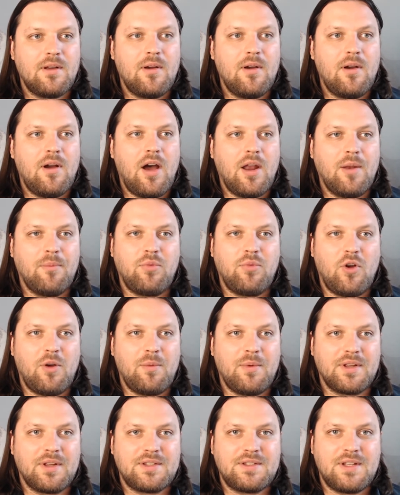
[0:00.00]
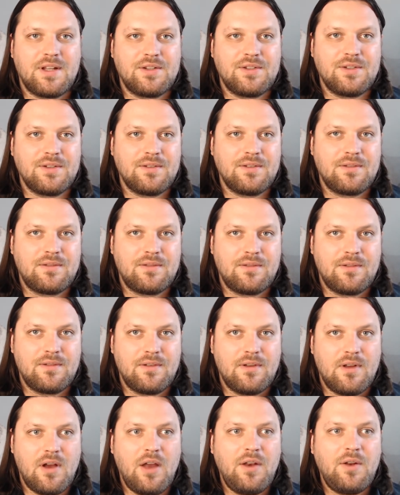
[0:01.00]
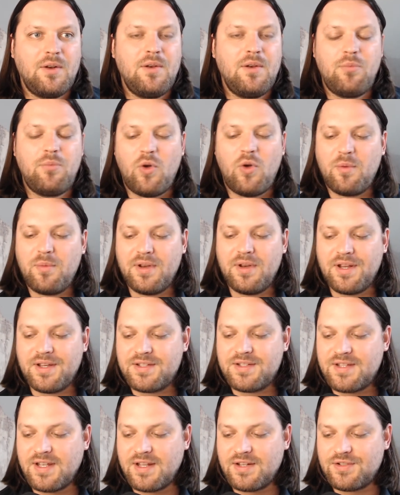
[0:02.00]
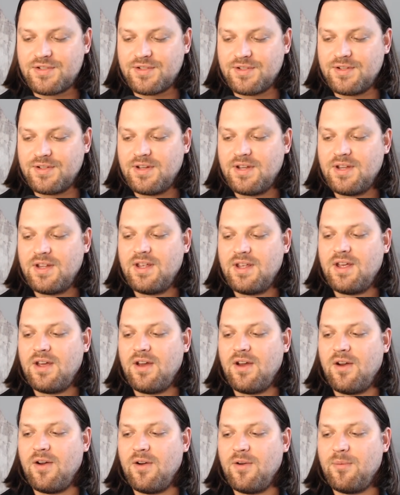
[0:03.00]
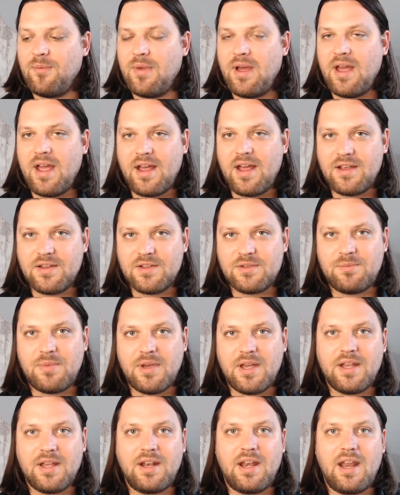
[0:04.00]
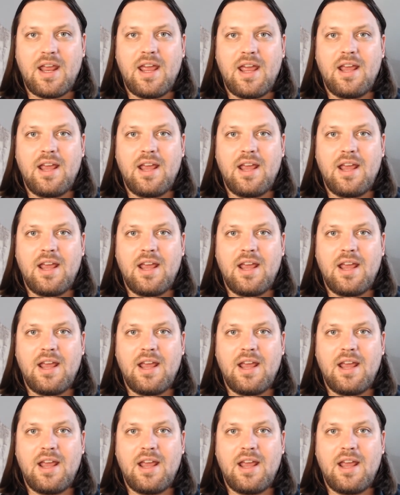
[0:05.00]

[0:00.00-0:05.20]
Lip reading: unemployment extension. Unemployment extension has been